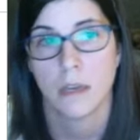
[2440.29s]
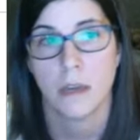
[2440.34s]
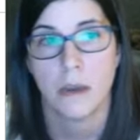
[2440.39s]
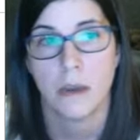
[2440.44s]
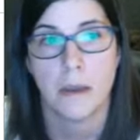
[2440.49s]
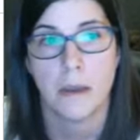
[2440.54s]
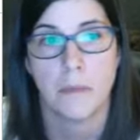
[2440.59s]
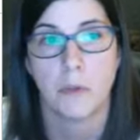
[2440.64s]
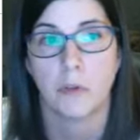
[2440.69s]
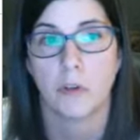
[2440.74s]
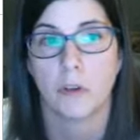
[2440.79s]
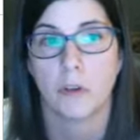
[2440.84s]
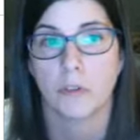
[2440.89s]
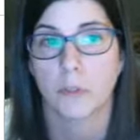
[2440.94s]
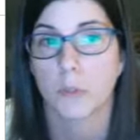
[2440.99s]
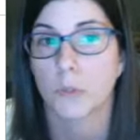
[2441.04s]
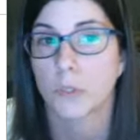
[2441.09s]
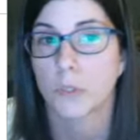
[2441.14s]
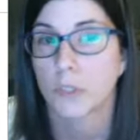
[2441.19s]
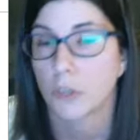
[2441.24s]
You can
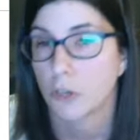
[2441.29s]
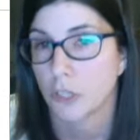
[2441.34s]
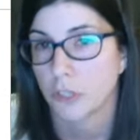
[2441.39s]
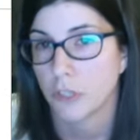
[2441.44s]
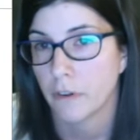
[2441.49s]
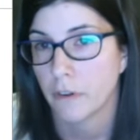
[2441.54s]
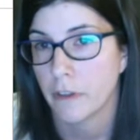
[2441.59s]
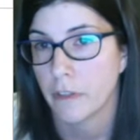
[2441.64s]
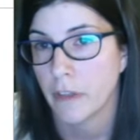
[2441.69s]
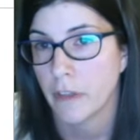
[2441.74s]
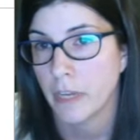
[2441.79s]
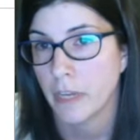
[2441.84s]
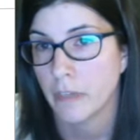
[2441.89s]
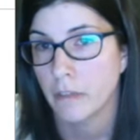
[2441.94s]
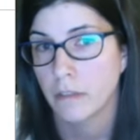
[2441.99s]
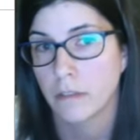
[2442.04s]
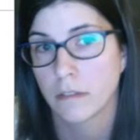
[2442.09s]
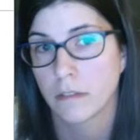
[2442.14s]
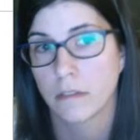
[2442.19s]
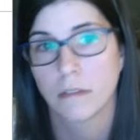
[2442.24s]
also search for
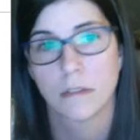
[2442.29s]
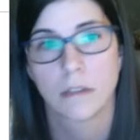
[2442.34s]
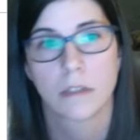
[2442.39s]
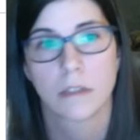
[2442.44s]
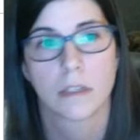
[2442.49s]
things.